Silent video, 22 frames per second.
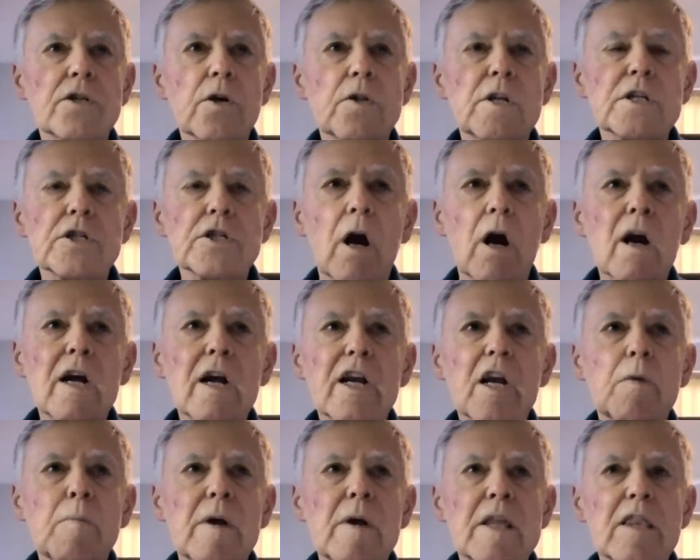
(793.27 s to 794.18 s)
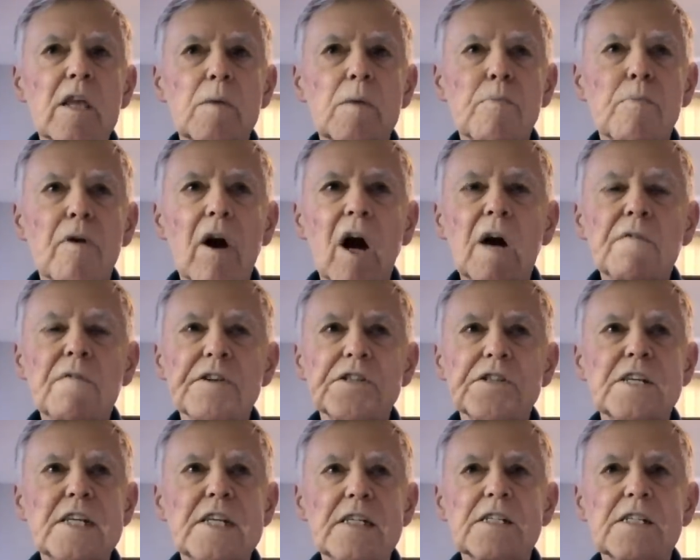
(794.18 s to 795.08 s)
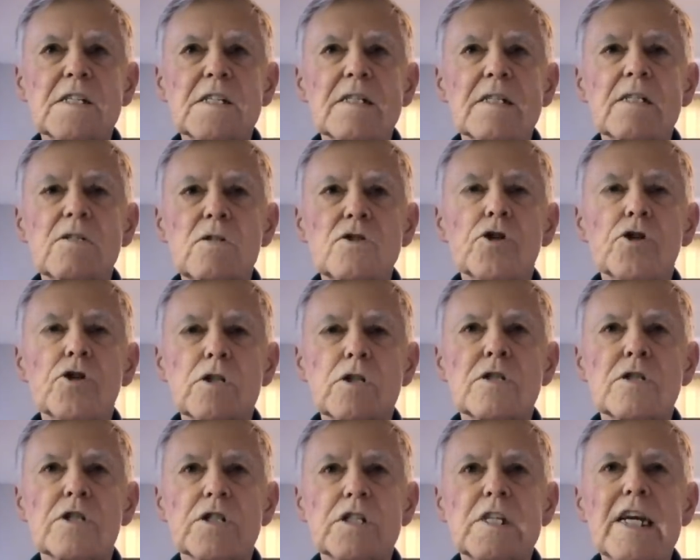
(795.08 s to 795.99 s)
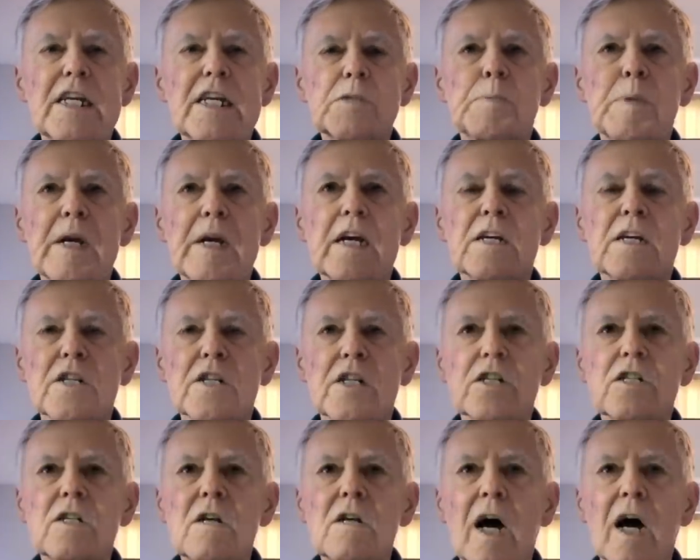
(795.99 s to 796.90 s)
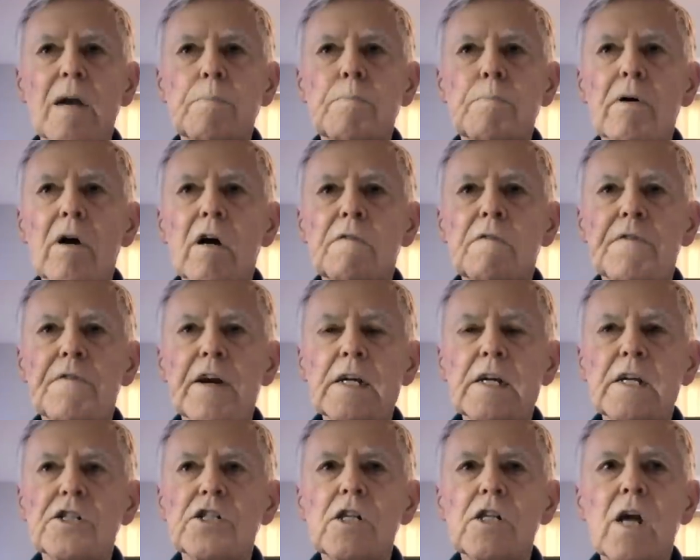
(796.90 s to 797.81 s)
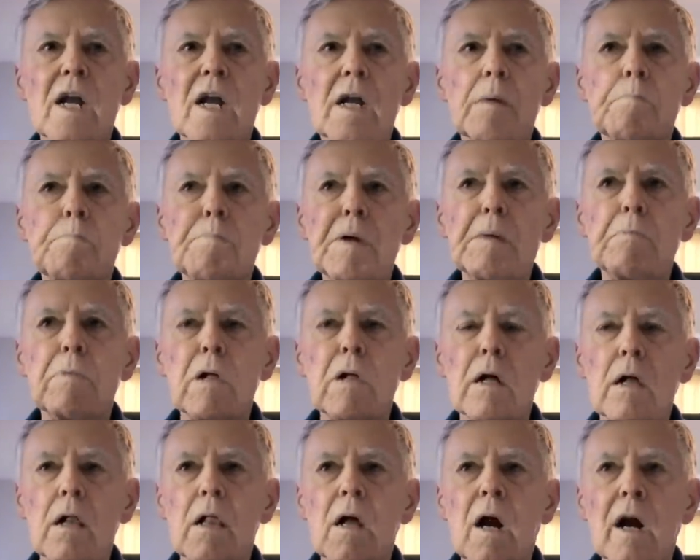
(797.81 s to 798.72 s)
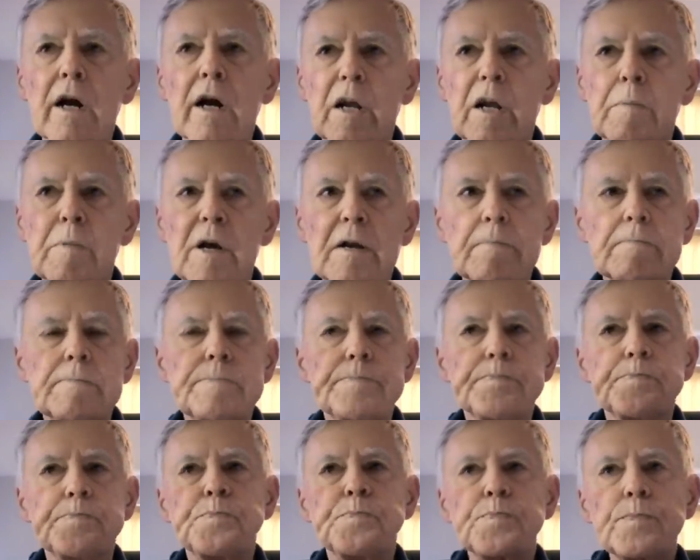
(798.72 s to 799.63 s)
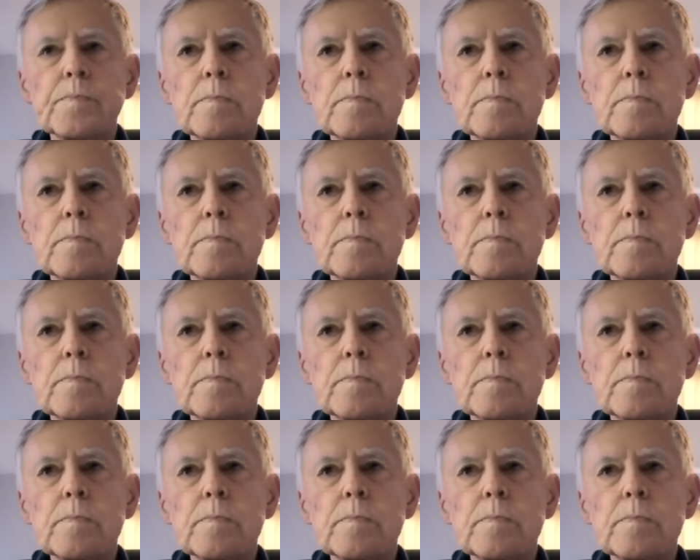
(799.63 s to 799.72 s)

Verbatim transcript: And so, so this argument that prophecy should cease because it's not perfect is not a biblical argument.